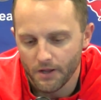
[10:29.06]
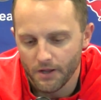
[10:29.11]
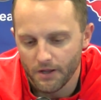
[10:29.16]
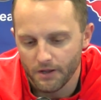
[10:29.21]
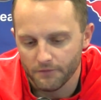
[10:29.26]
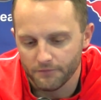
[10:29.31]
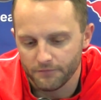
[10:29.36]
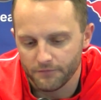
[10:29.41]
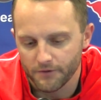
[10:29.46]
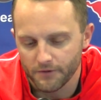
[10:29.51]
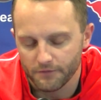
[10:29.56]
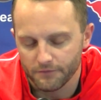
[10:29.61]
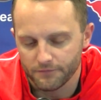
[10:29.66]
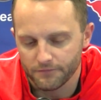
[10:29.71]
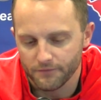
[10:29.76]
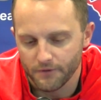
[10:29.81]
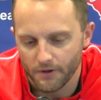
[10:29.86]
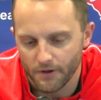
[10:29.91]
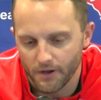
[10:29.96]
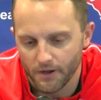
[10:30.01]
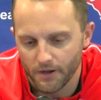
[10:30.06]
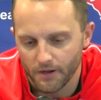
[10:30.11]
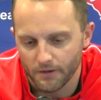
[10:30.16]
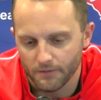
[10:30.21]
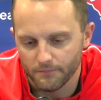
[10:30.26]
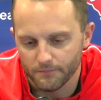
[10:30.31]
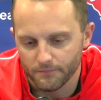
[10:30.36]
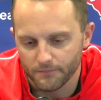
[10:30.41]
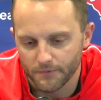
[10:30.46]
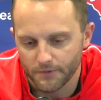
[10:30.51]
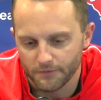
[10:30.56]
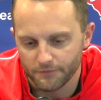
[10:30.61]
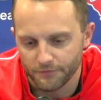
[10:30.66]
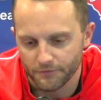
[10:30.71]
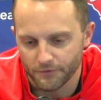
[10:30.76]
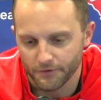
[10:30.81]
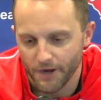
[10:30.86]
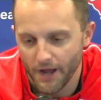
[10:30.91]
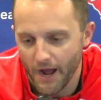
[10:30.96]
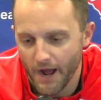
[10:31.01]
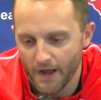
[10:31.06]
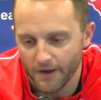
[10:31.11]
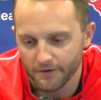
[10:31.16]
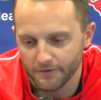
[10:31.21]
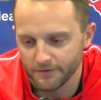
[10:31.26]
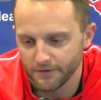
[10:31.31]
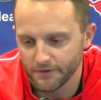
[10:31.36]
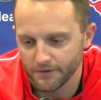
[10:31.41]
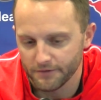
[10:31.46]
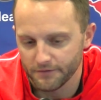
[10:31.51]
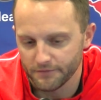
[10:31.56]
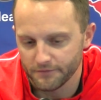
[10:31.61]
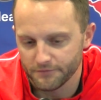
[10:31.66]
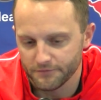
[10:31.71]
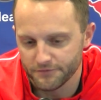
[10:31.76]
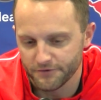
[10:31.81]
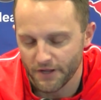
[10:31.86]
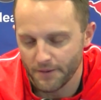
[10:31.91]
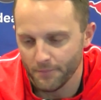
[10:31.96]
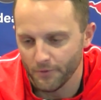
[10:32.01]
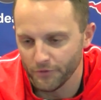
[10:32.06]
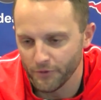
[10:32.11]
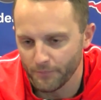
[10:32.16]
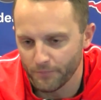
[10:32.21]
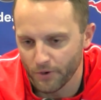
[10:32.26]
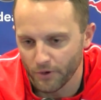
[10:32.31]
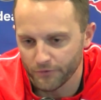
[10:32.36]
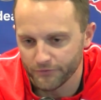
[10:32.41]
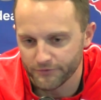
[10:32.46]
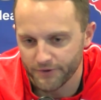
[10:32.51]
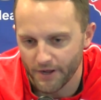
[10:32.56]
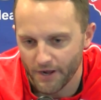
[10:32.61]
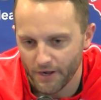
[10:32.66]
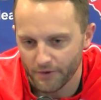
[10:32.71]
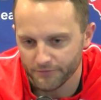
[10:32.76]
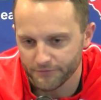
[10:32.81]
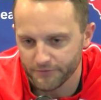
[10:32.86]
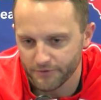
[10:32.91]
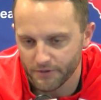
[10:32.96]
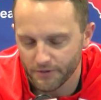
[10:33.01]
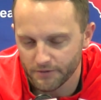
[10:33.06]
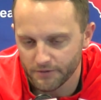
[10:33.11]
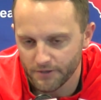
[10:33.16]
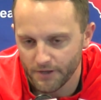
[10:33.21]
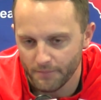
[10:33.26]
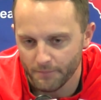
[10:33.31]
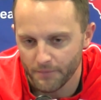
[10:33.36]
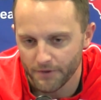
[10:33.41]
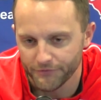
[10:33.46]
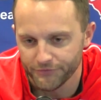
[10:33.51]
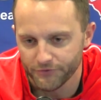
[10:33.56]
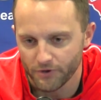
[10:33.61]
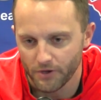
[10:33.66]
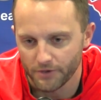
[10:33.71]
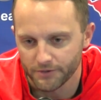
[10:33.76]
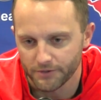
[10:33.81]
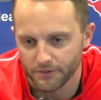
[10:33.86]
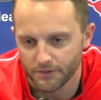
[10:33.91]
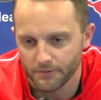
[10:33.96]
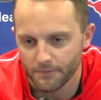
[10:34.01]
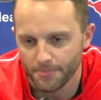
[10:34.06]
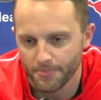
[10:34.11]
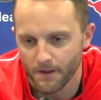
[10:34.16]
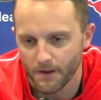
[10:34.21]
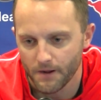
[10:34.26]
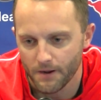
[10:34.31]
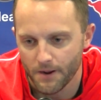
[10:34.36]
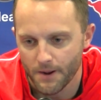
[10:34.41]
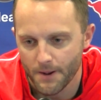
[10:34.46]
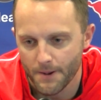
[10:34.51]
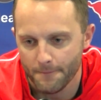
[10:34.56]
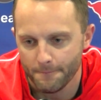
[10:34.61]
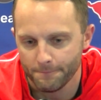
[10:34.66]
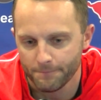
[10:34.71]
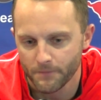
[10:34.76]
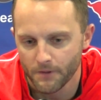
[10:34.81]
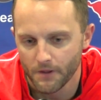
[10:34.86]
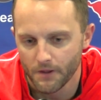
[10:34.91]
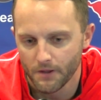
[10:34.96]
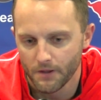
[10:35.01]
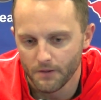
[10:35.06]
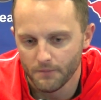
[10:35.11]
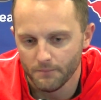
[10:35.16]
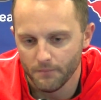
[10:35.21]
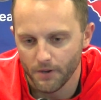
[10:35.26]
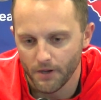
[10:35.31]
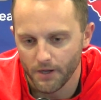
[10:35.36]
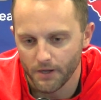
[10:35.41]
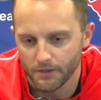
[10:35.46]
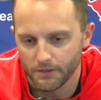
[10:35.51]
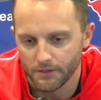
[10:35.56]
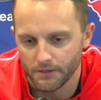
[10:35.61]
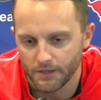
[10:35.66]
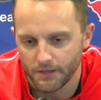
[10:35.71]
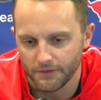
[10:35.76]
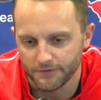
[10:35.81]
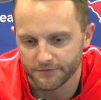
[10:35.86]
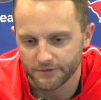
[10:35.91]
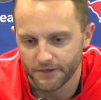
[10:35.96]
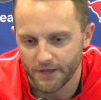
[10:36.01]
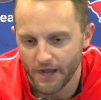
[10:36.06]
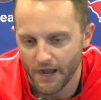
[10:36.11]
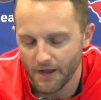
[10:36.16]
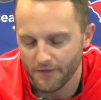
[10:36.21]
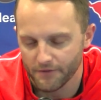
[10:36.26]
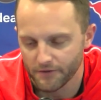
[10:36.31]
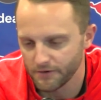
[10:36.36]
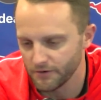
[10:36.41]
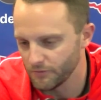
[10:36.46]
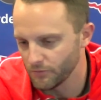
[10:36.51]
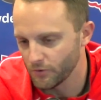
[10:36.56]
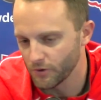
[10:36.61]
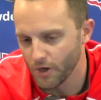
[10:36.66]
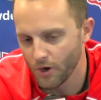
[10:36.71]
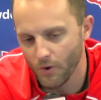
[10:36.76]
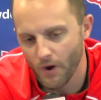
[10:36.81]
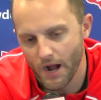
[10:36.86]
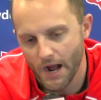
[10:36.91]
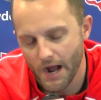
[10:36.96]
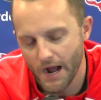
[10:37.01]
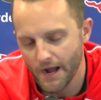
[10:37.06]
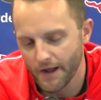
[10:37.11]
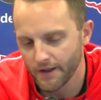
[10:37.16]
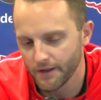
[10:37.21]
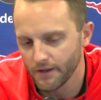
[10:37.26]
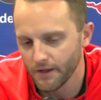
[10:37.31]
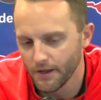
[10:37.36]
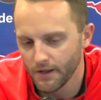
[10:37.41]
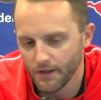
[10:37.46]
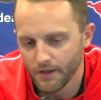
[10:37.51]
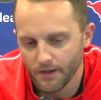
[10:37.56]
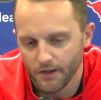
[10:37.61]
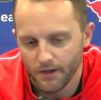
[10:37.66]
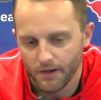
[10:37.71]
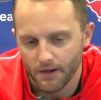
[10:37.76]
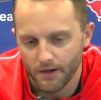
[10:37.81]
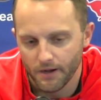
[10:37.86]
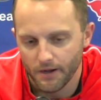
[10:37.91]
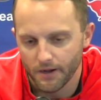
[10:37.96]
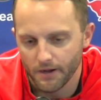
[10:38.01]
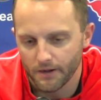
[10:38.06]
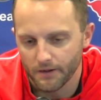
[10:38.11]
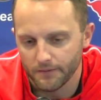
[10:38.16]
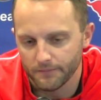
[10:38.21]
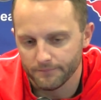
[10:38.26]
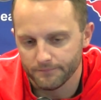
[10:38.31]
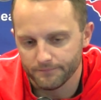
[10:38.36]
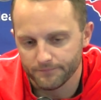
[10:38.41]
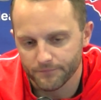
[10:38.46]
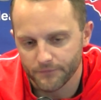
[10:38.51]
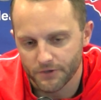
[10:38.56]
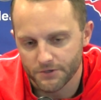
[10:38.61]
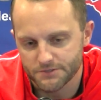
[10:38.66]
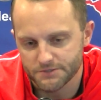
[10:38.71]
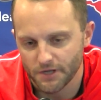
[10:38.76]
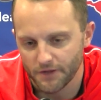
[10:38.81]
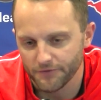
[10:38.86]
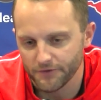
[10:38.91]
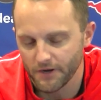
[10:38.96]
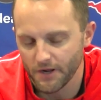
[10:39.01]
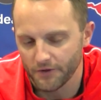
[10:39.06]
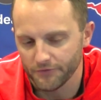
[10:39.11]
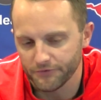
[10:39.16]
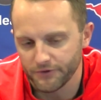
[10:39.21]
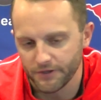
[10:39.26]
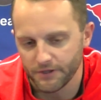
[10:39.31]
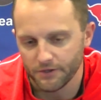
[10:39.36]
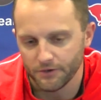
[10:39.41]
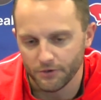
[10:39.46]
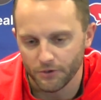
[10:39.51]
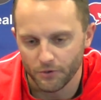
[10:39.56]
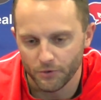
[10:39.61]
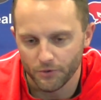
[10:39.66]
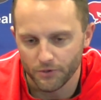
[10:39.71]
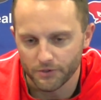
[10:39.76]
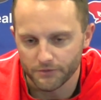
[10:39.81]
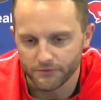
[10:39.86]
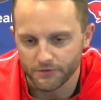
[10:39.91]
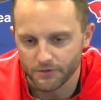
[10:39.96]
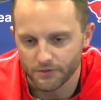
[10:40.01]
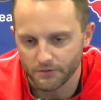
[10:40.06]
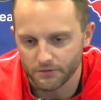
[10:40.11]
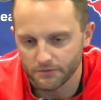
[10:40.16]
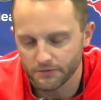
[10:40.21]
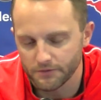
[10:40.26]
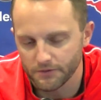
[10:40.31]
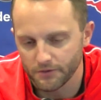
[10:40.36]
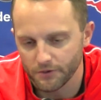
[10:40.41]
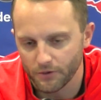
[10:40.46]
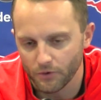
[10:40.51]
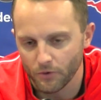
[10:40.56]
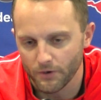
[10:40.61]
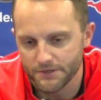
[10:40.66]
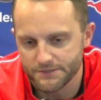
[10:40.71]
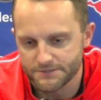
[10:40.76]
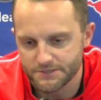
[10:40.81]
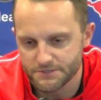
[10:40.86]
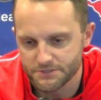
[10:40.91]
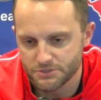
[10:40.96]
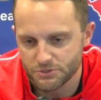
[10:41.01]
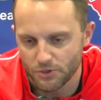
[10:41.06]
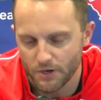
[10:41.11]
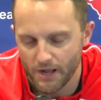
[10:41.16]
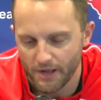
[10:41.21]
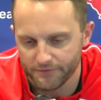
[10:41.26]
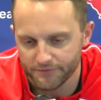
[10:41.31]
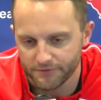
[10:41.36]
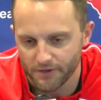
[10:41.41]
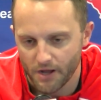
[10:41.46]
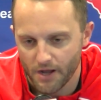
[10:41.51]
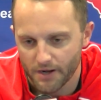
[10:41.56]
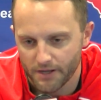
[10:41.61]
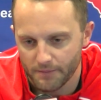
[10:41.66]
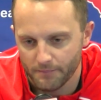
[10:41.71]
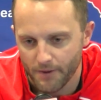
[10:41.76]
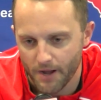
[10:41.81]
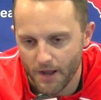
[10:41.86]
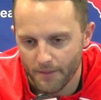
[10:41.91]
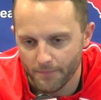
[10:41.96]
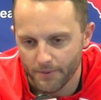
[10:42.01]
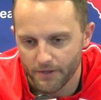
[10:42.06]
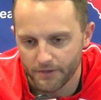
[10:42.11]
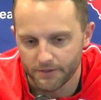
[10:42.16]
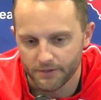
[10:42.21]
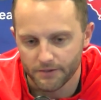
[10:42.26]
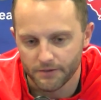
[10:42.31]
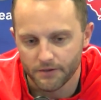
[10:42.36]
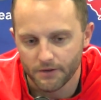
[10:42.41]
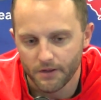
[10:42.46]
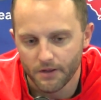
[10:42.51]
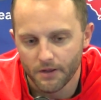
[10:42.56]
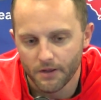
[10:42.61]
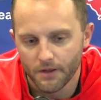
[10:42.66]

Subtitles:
If you're not, then shame on the pro scouts that missed on you. But he's a guy that will go high. There's nothing else he can do to increase his draft stock, in my opinion.